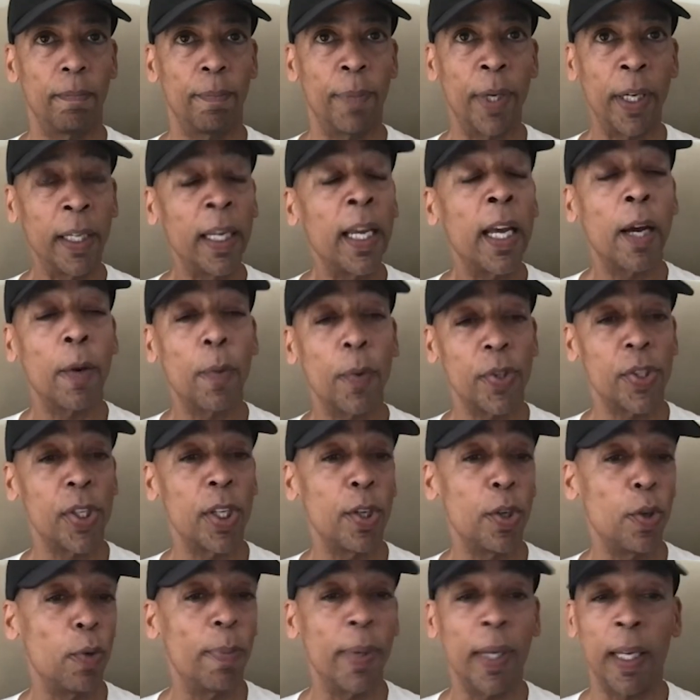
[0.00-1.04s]
but yeah, it was a
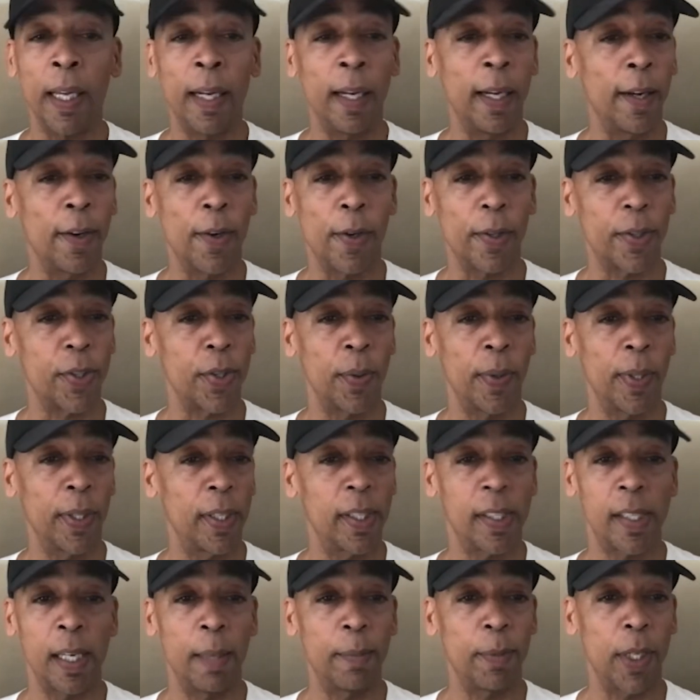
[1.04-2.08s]
new beginning also at
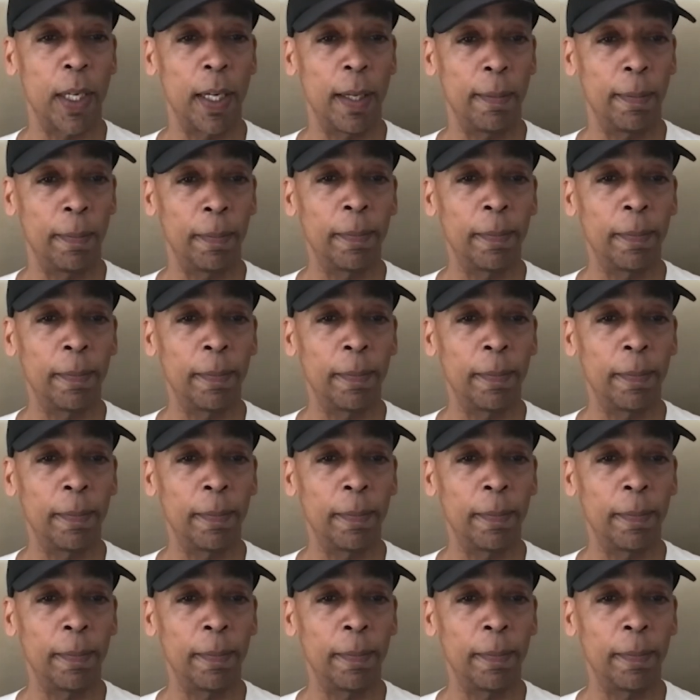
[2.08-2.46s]
the same time.